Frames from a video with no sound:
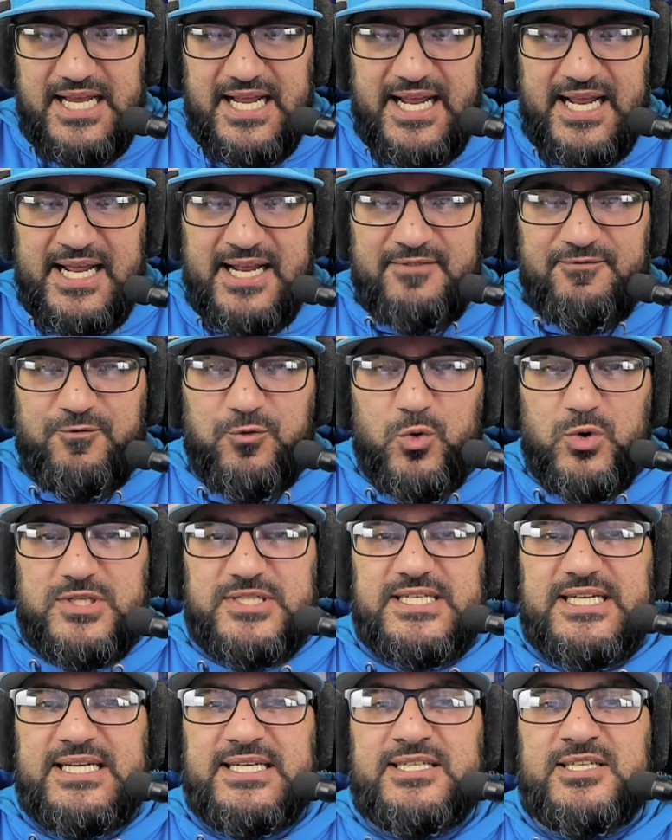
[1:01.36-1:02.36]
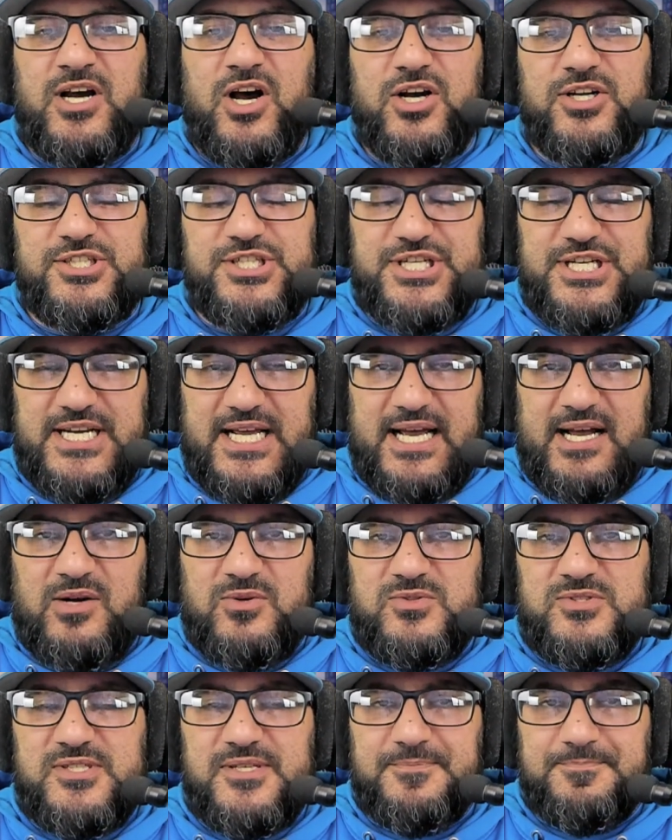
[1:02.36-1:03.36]
and 14
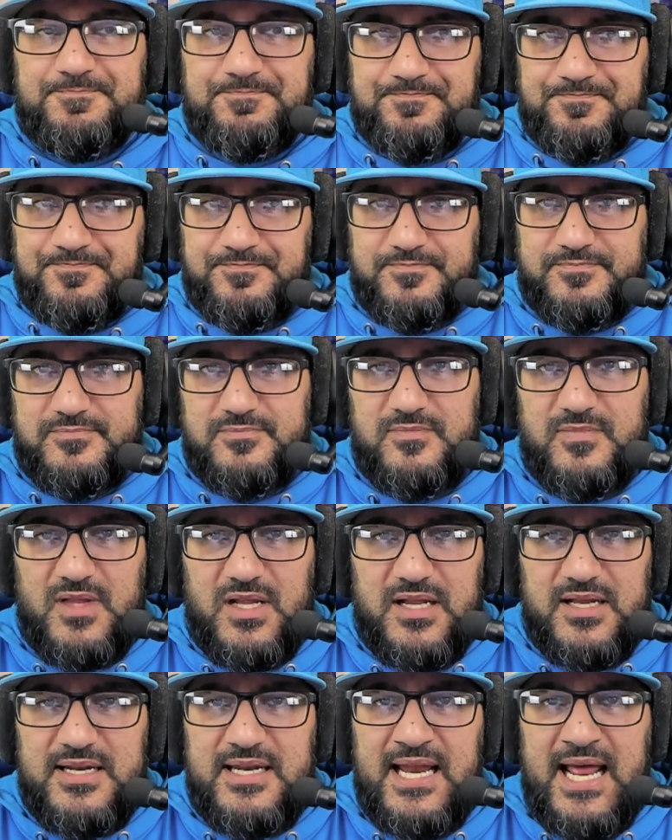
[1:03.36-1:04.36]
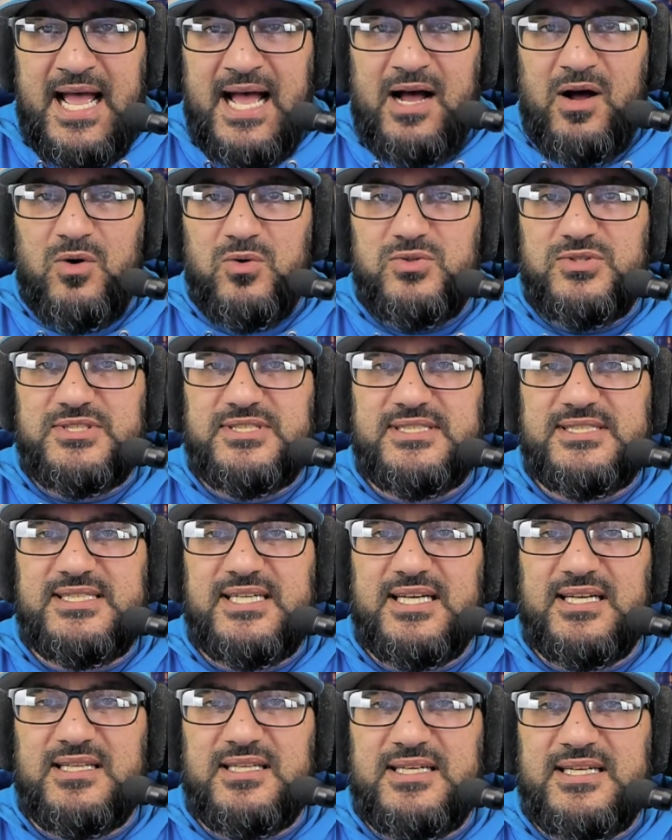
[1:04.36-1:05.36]
touchdowns. Now,
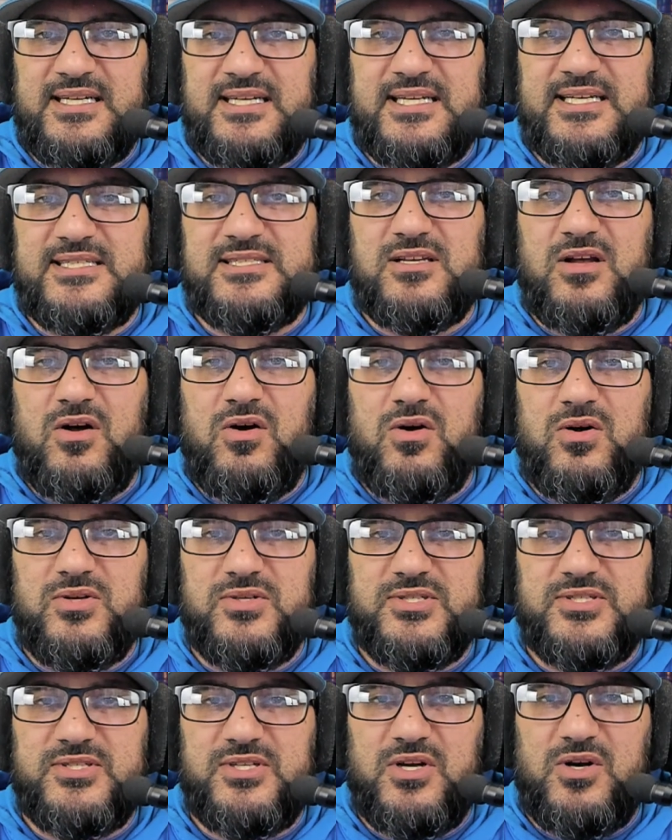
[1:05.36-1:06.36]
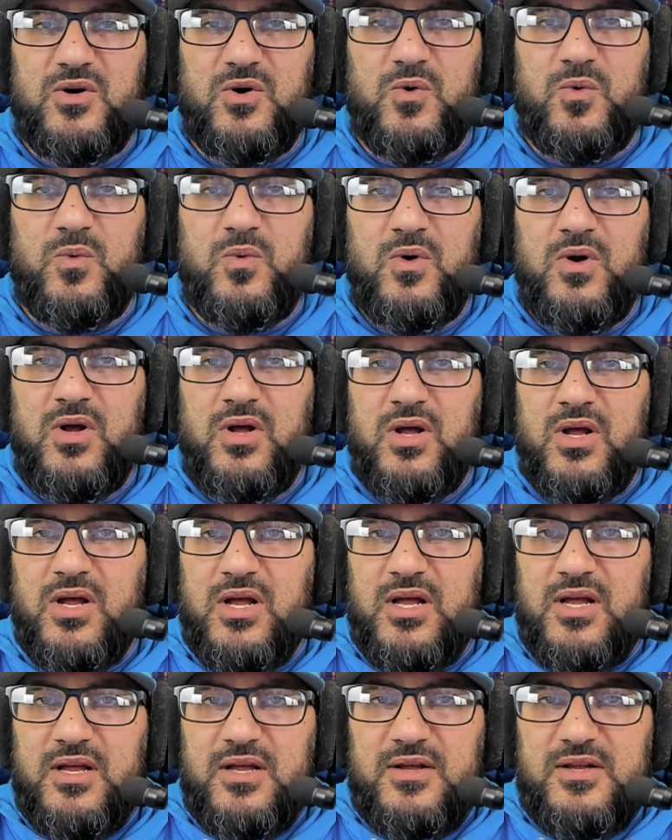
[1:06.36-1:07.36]
Dylan is also
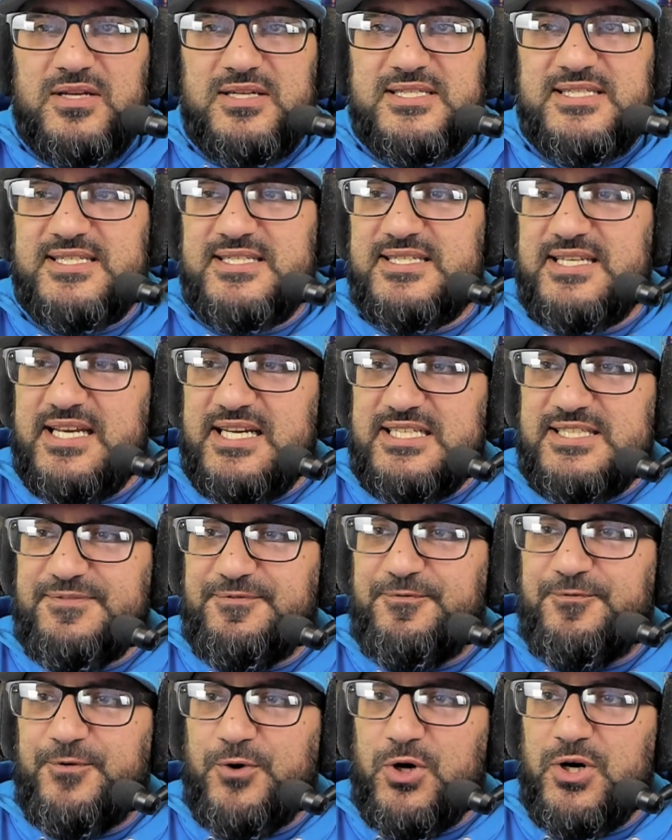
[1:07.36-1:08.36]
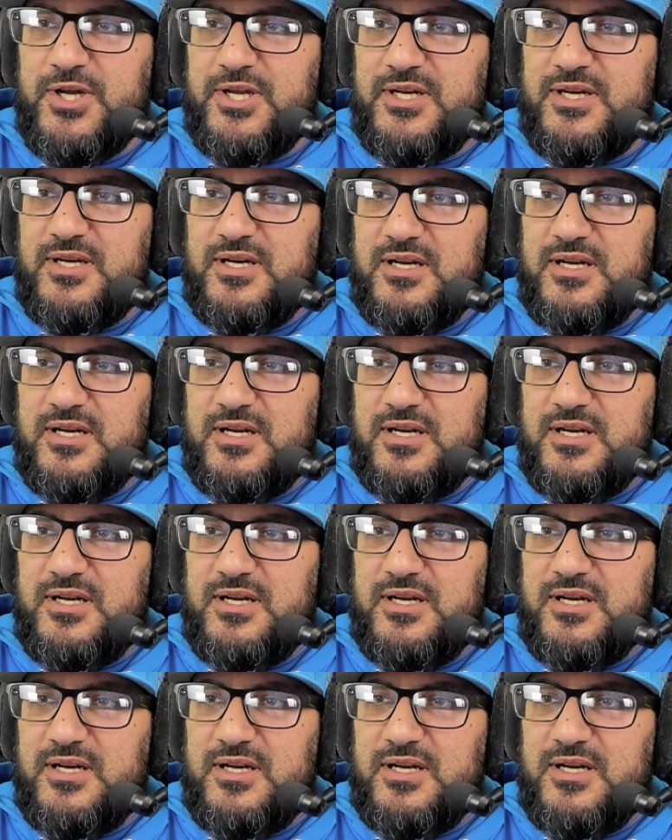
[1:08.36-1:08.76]
6 foot.